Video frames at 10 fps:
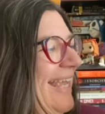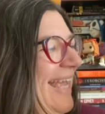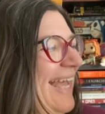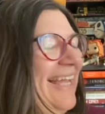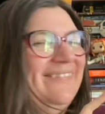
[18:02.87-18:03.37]

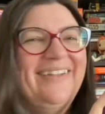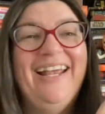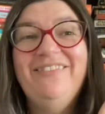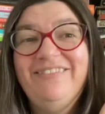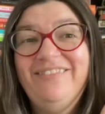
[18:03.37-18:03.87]
Um, and i
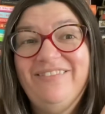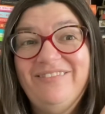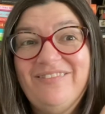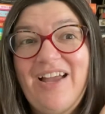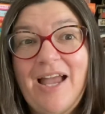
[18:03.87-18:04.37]

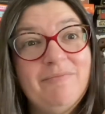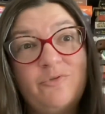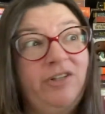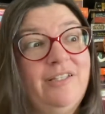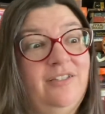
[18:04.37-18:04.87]
I'm
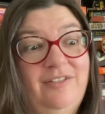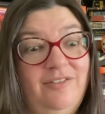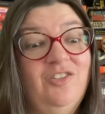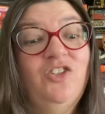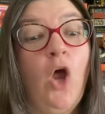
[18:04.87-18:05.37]
really
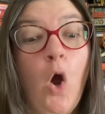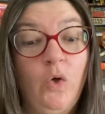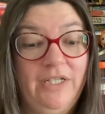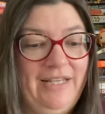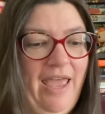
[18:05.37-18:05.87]

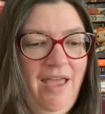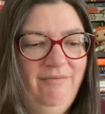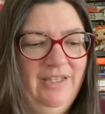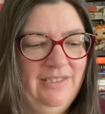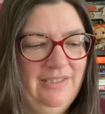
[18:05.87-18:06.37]
stoked to have
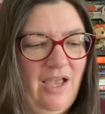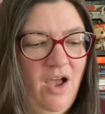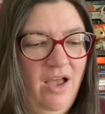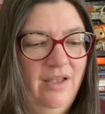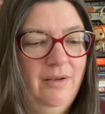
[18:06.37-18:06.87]
this
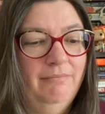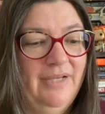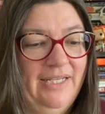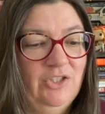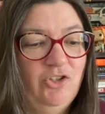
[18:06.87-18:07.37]
on my
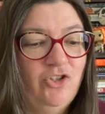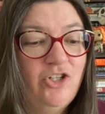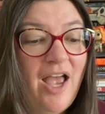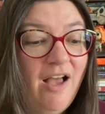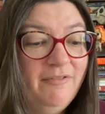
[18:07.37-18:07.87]

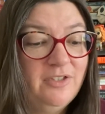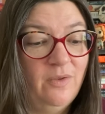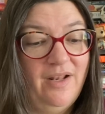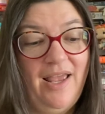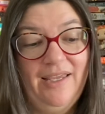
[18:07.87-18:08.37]
shelf so
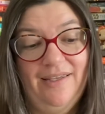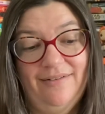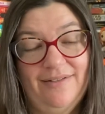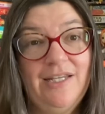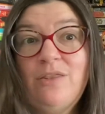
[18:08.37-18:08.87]
that I can
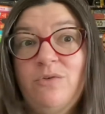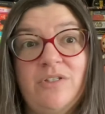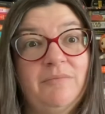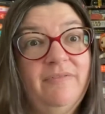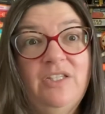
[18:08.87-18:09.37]
dig through
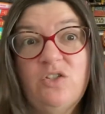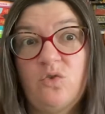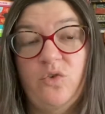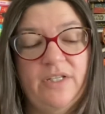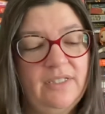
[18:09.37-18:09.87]
some of these
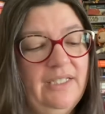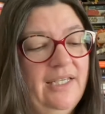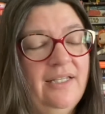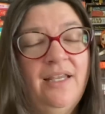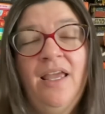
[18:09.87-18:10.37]
stories
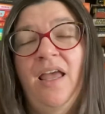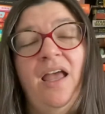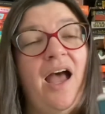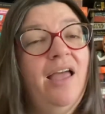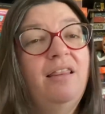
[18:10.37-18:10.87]
again.
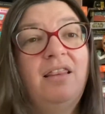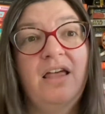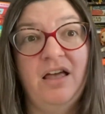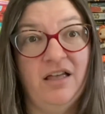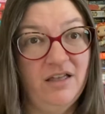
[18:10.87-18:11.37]
I
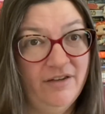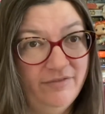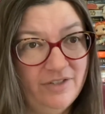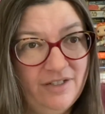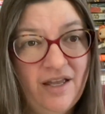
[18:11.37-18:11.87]

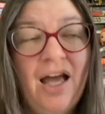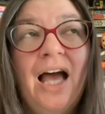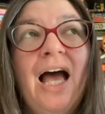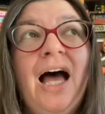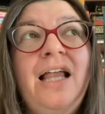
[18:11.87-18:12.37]
loved,
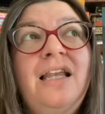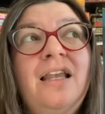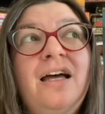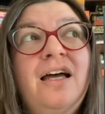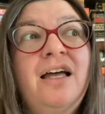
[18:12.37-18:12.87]
I
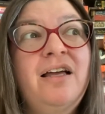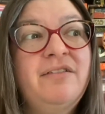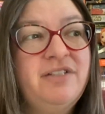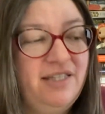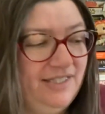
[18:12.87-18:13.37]

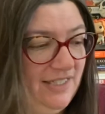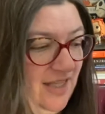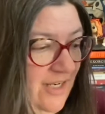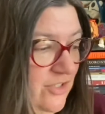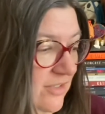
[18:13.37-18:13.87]
loved this
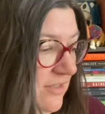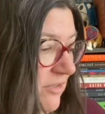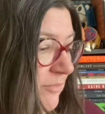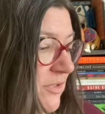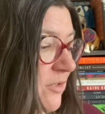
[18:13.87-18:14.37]
collection, so
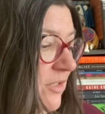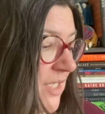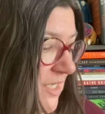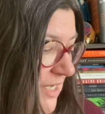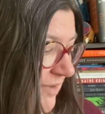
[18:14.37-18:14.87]
I'm so
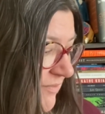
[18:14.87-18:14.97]
excited to have